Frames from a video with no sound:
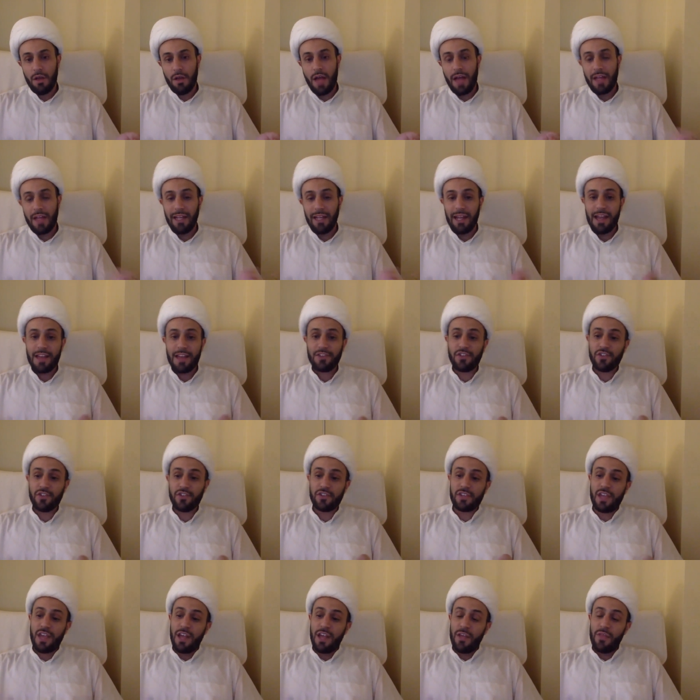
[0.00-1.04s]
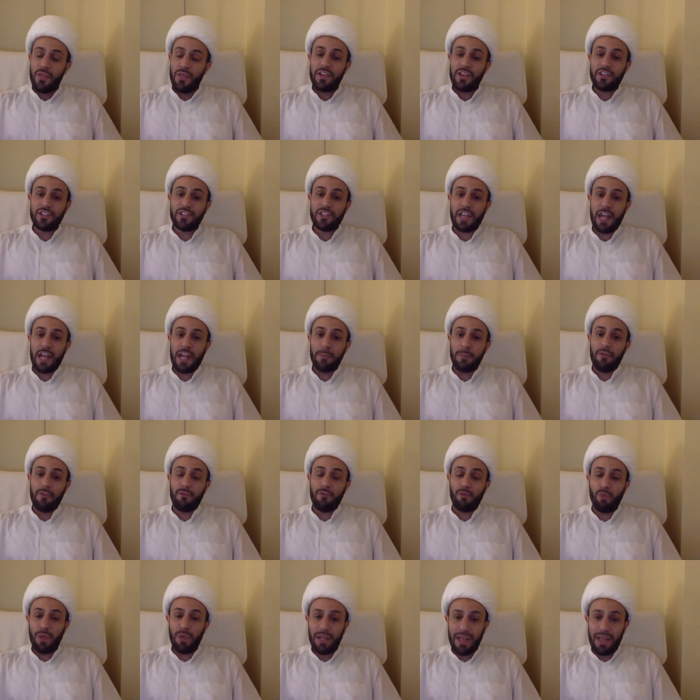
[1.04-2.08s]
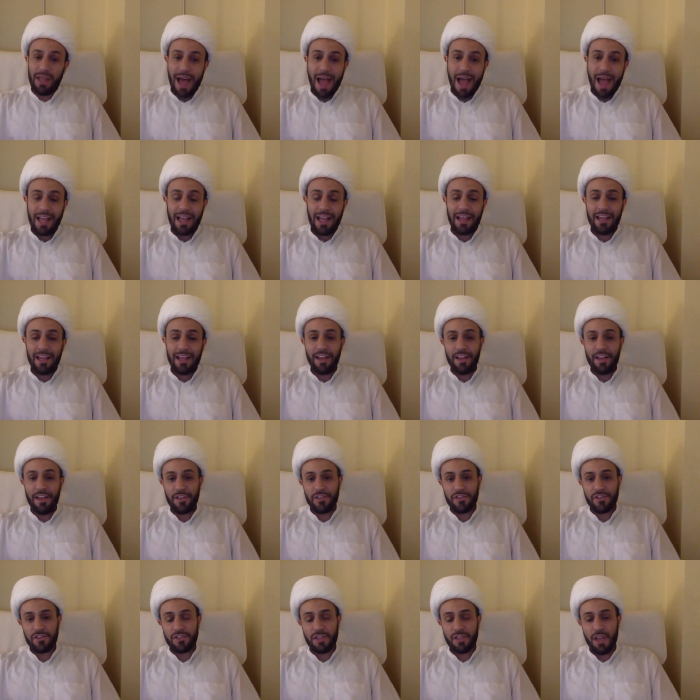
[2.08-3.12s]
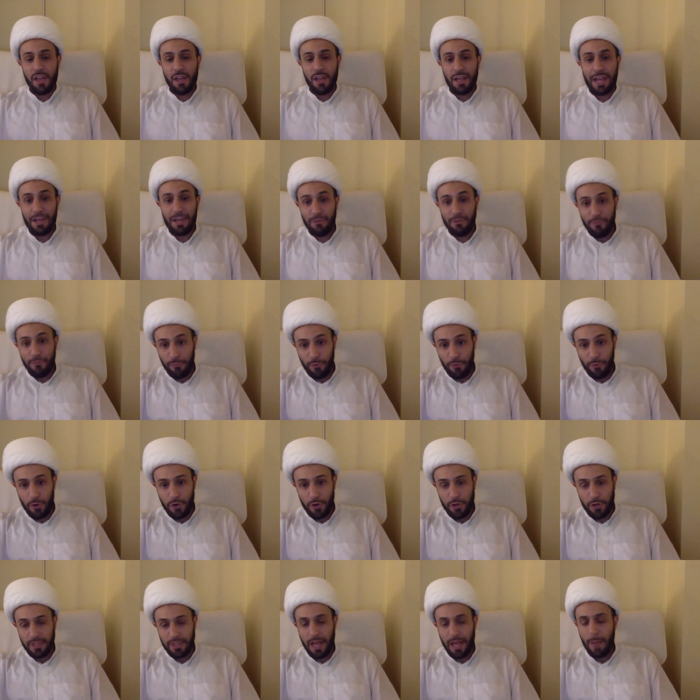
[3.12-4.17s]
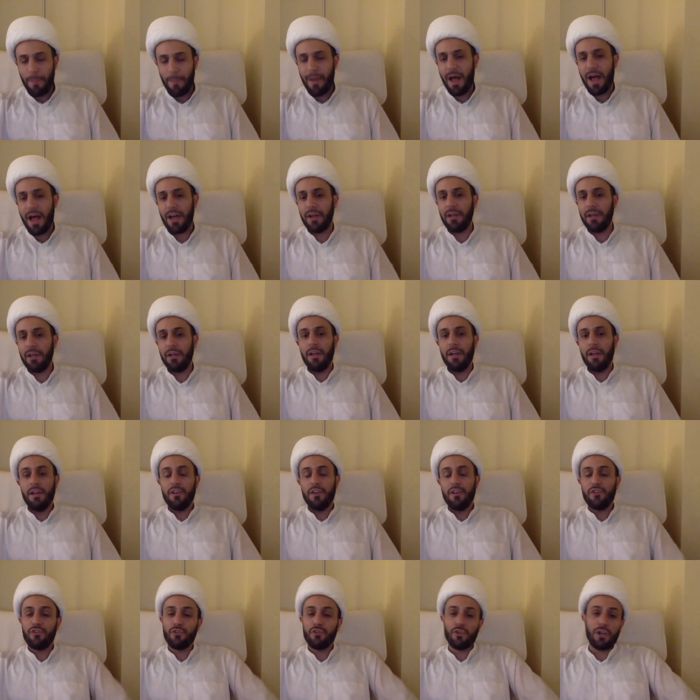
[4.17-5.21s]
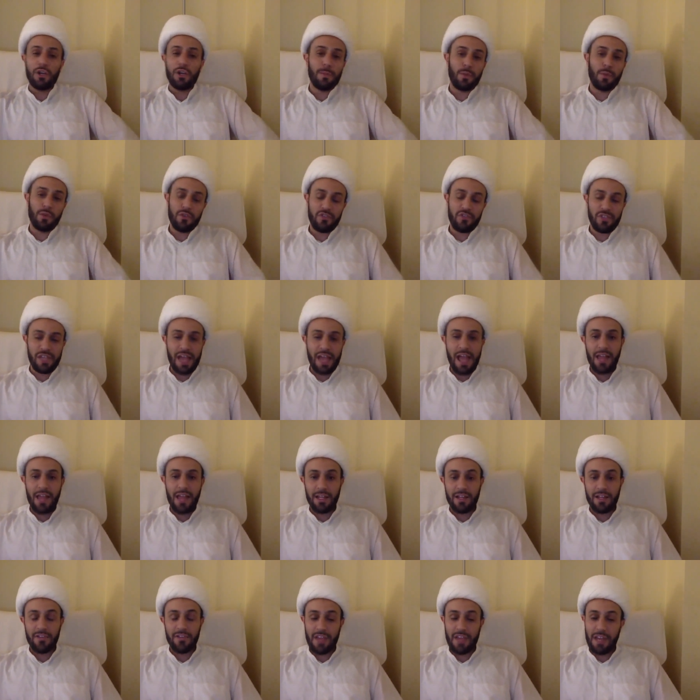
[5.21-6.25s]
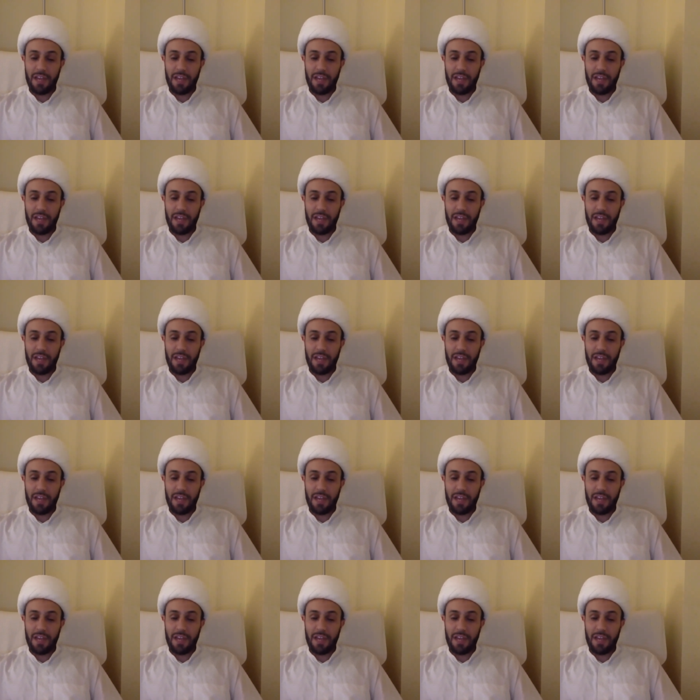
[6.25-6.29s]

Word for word: unless this type of wilayah is conferred upon certain personalities.